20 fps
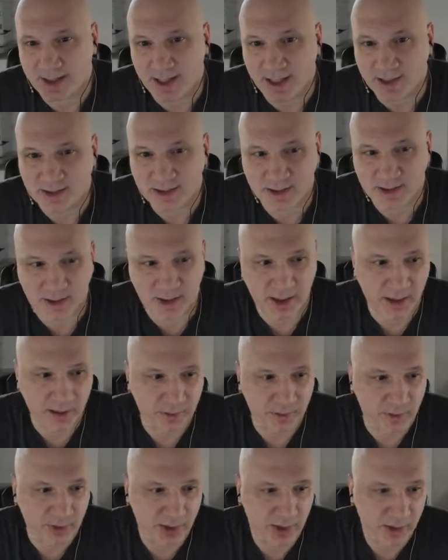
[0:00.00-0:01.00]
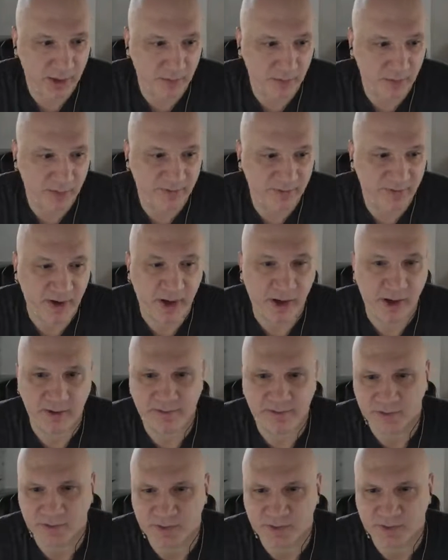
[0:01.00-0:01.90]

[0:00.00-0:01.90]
Nest, Revolve.